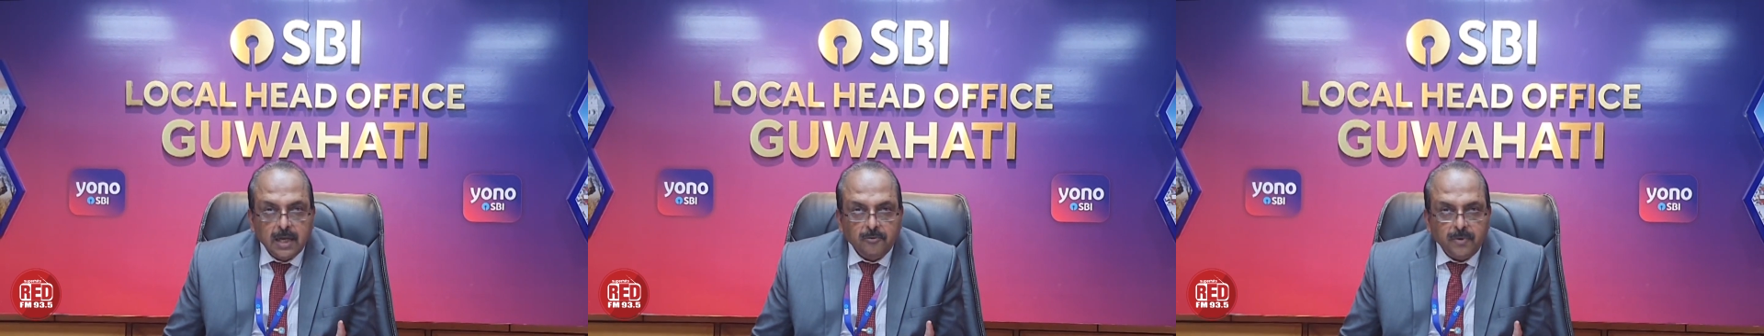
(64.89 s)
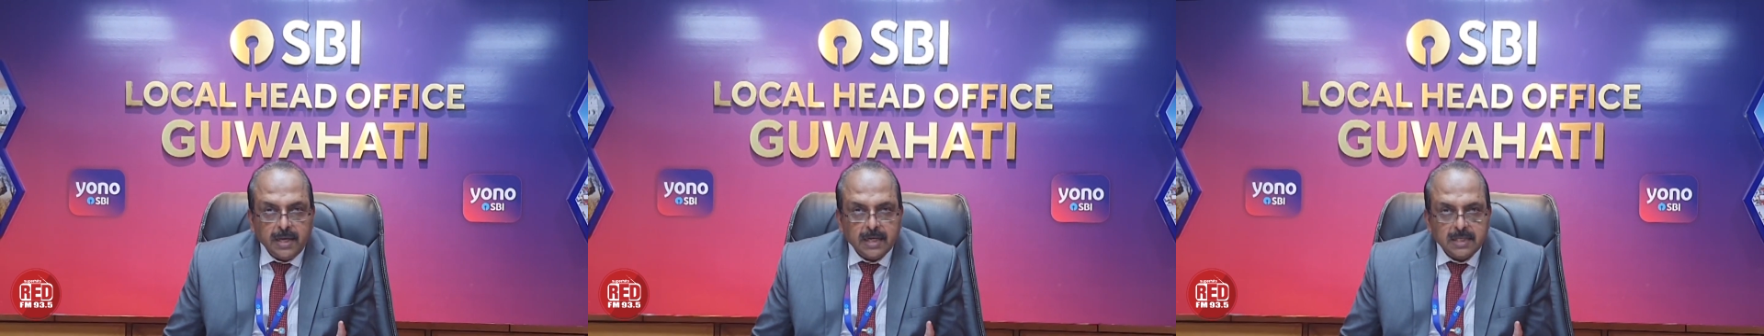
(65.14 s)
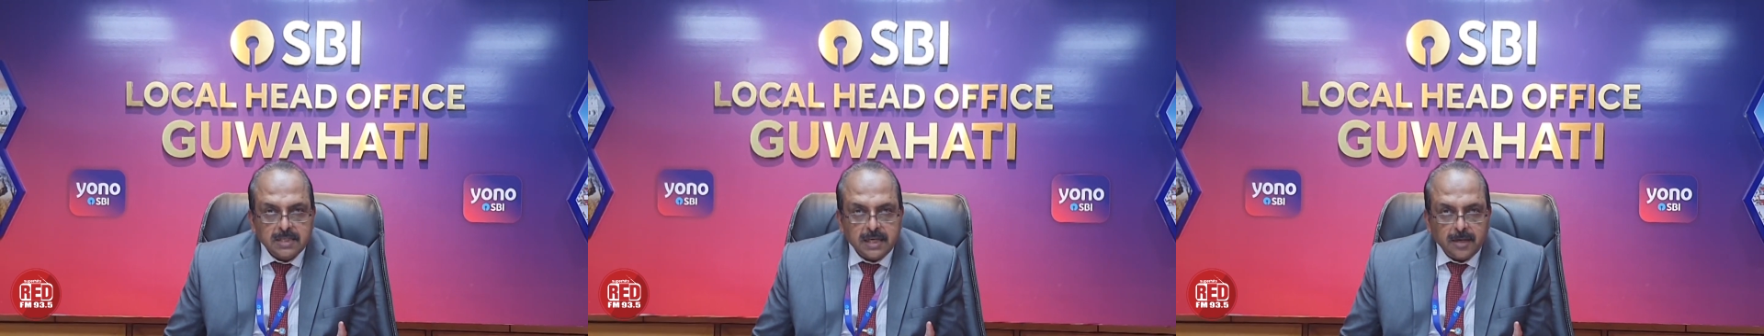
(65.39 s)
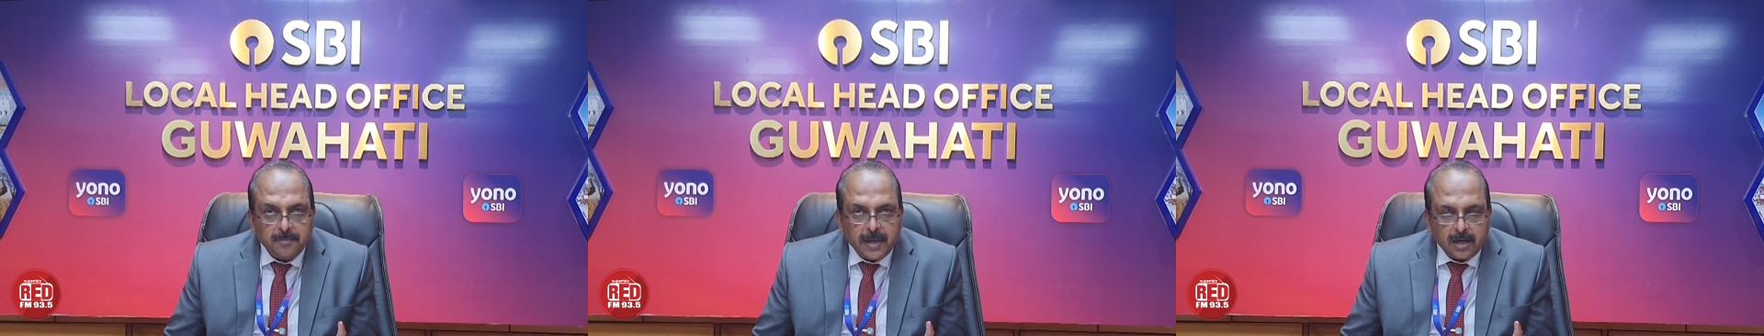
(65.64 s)
We at
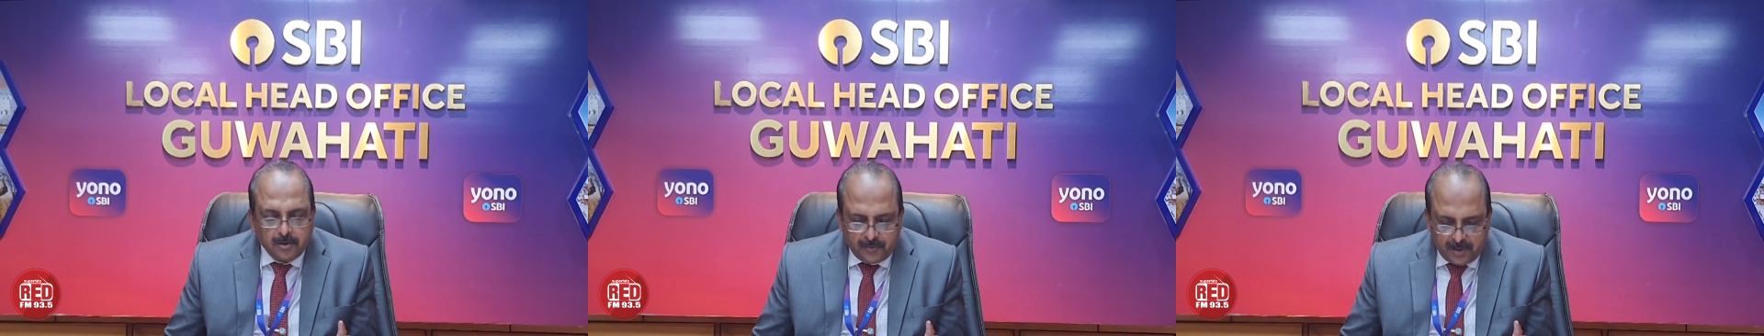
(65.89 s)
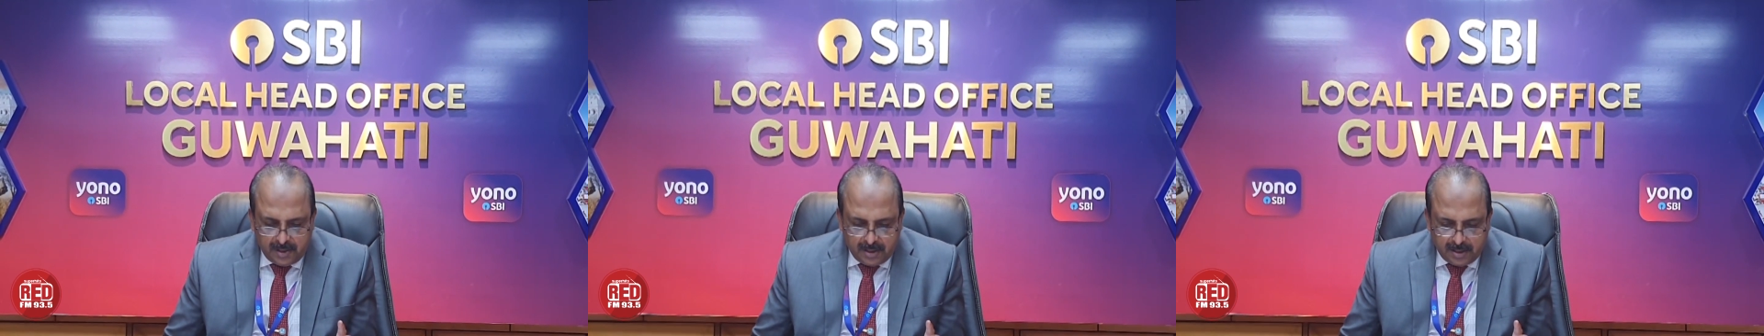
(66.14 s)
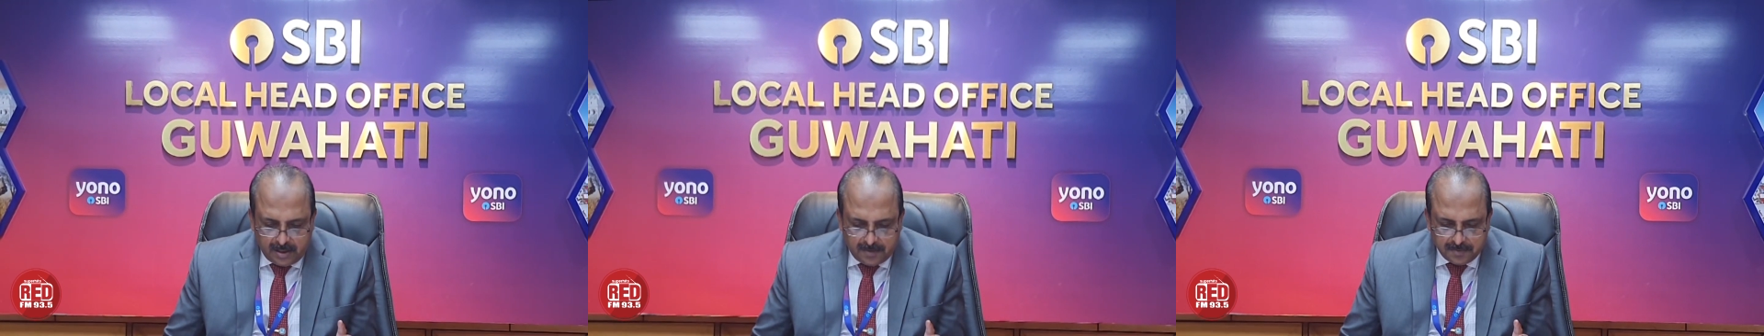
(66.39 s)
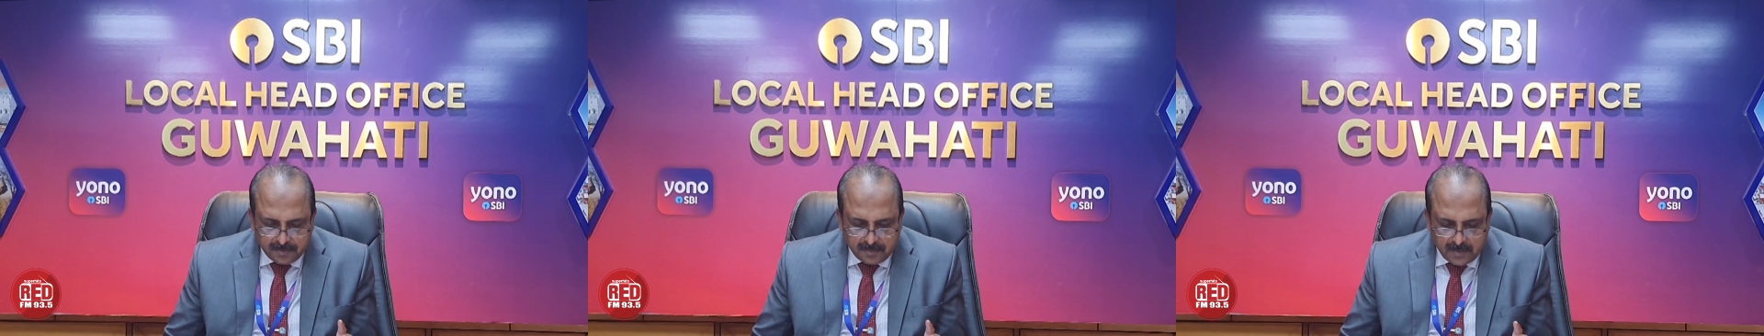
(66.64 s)
State Bank of India
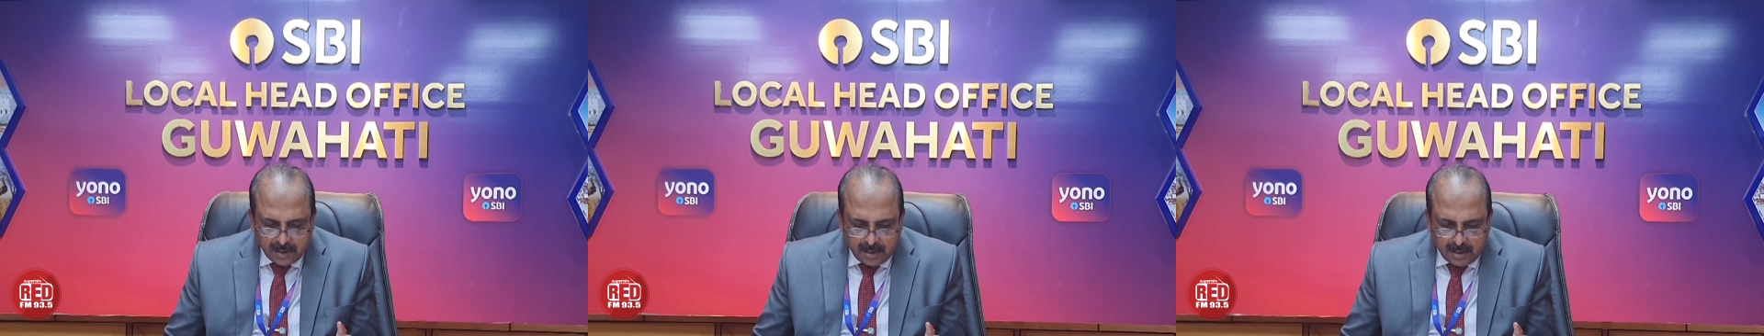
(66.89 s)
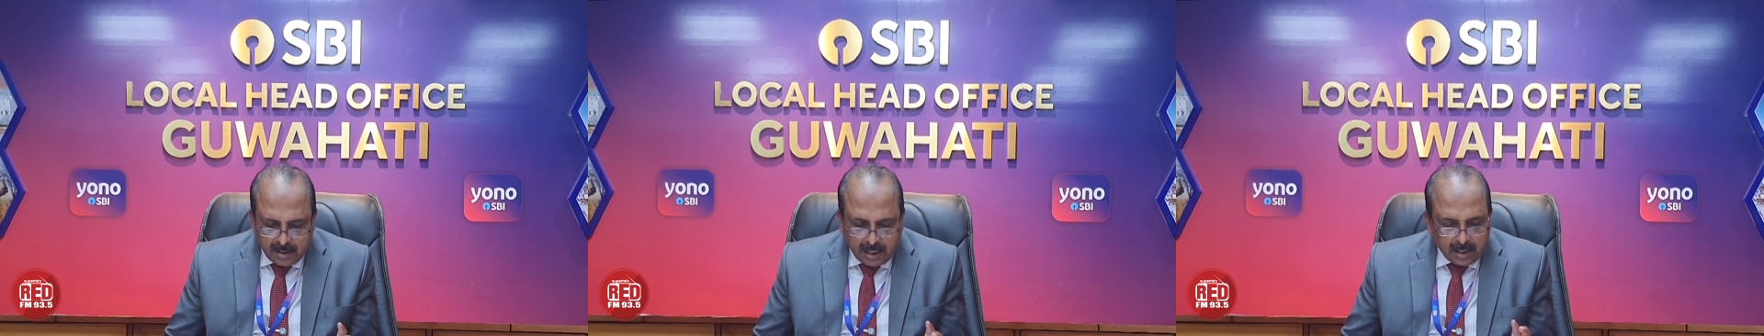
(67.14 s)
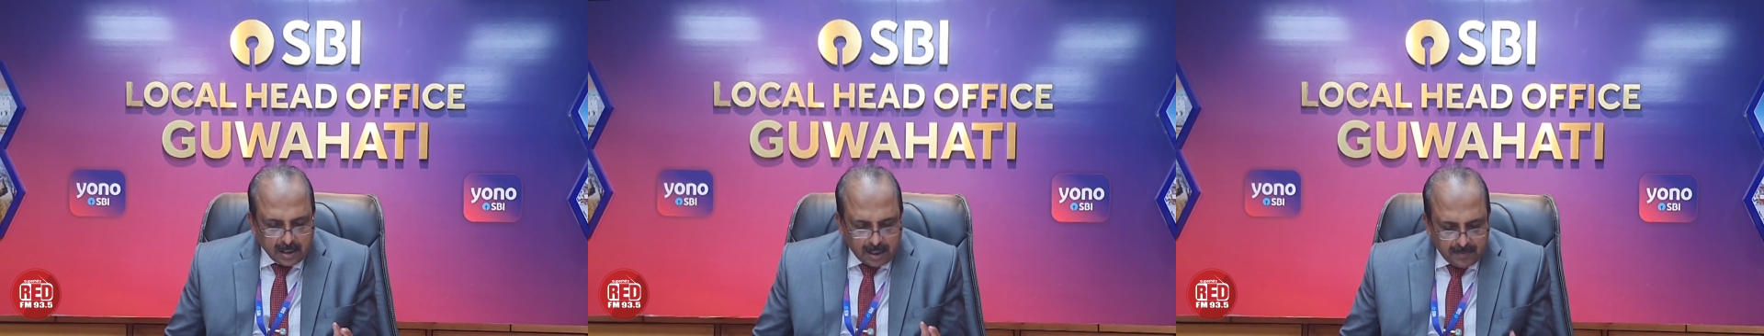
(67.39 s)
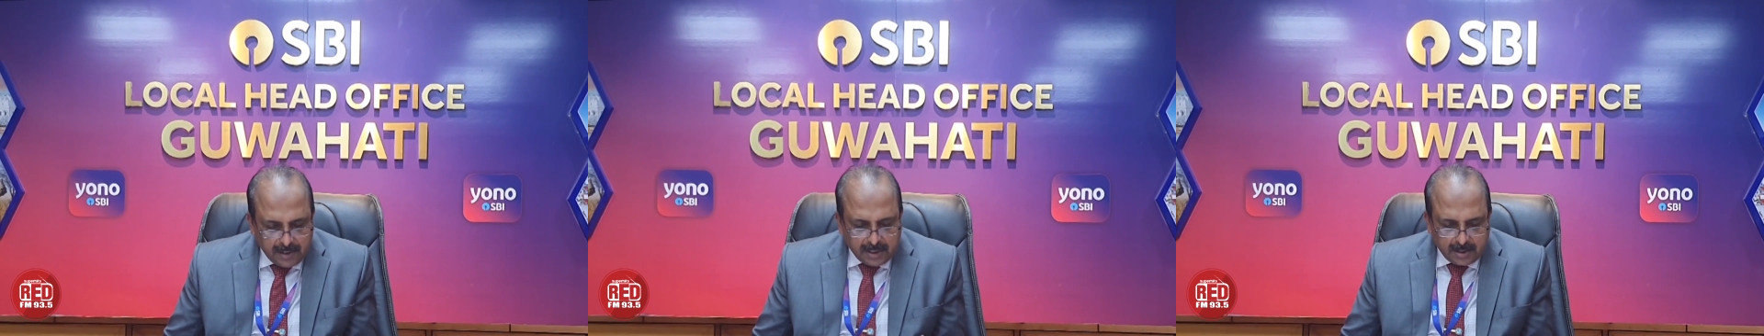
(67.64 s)
are
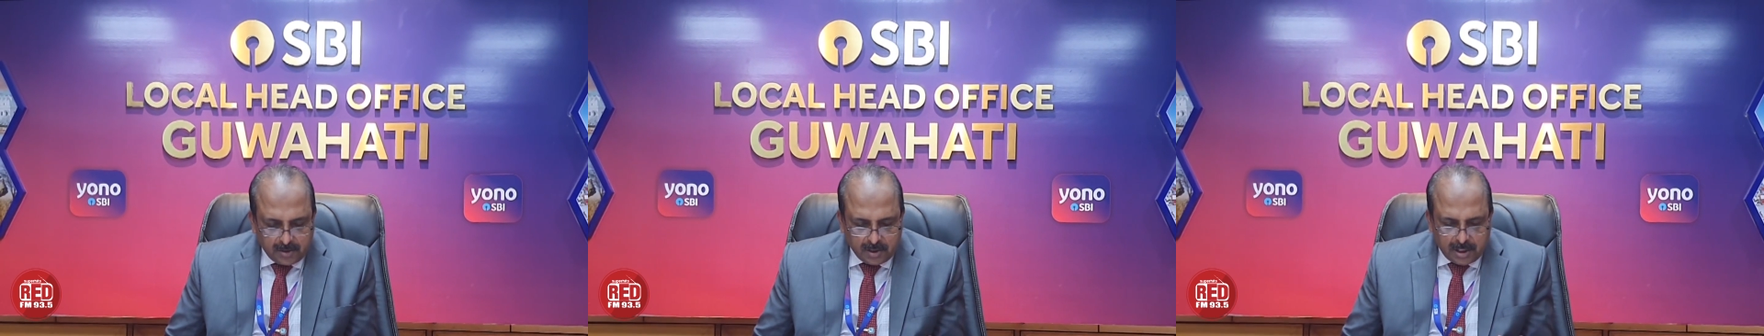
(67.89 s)
committed to